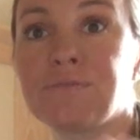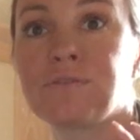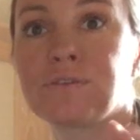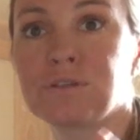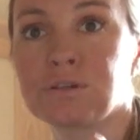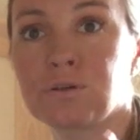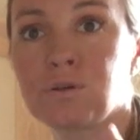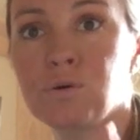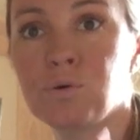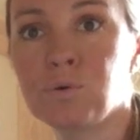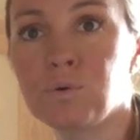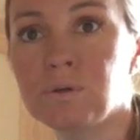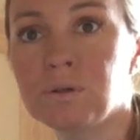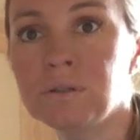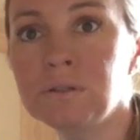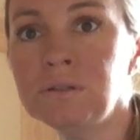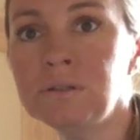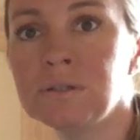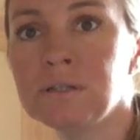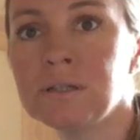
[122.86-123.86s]
to
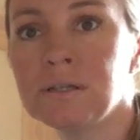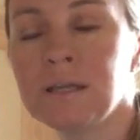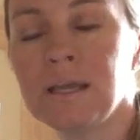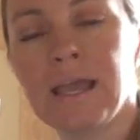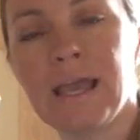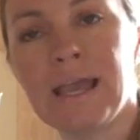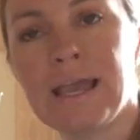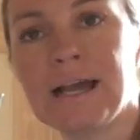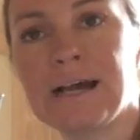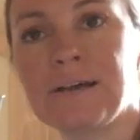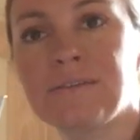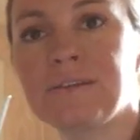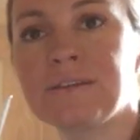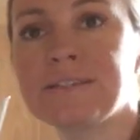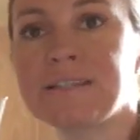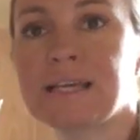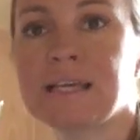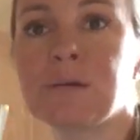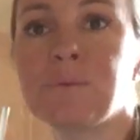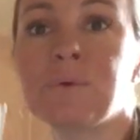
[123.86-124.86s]
cool. And the
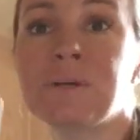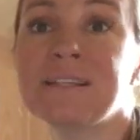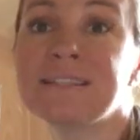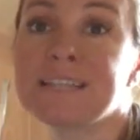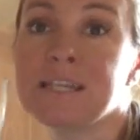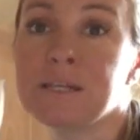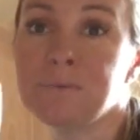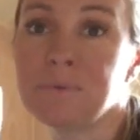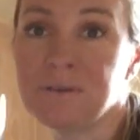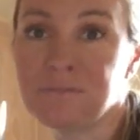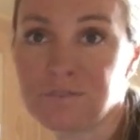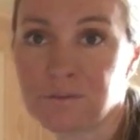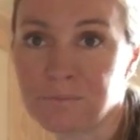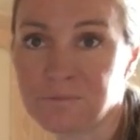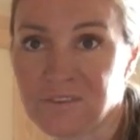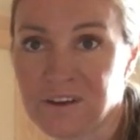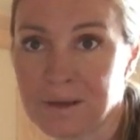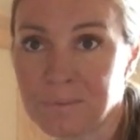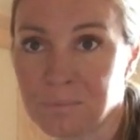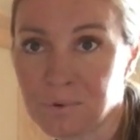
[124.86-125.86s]
second one is going to be for
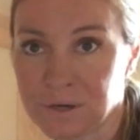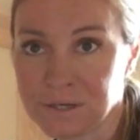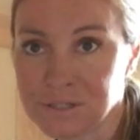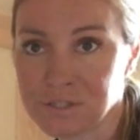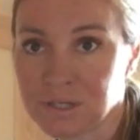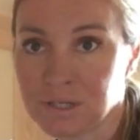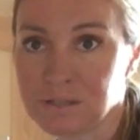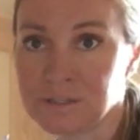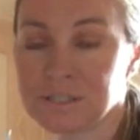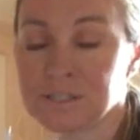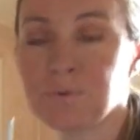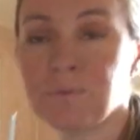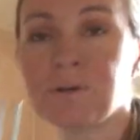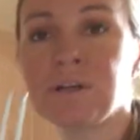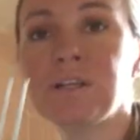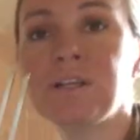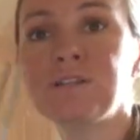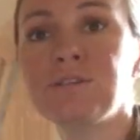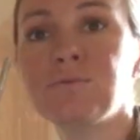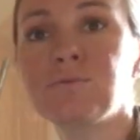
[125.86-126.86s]
vibration. So we're
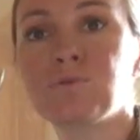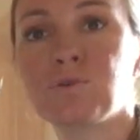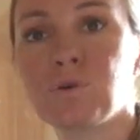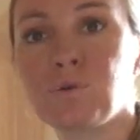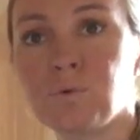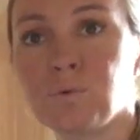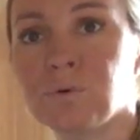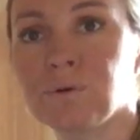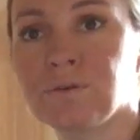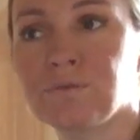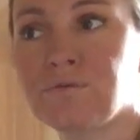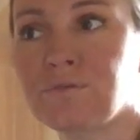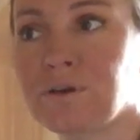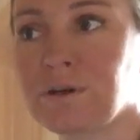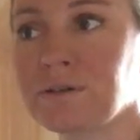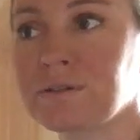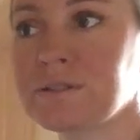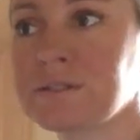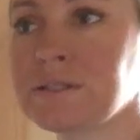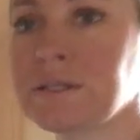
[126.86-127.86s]
going to do cool
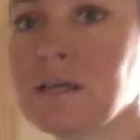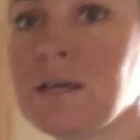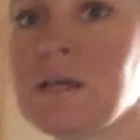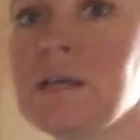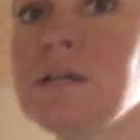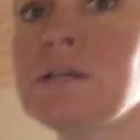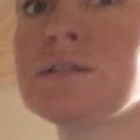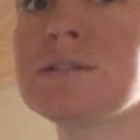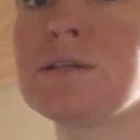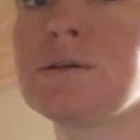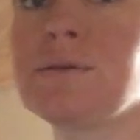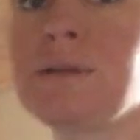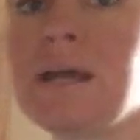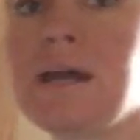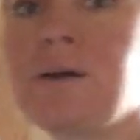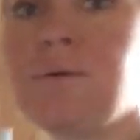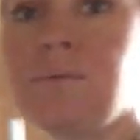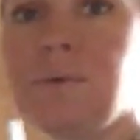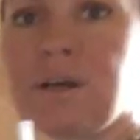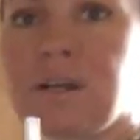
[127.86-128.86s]
first. So
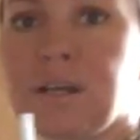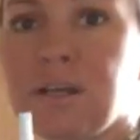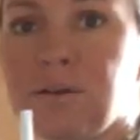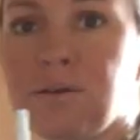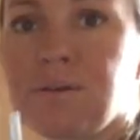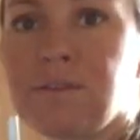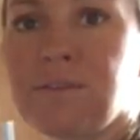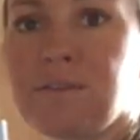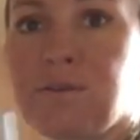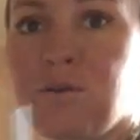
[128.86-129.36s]
now we're going to go to the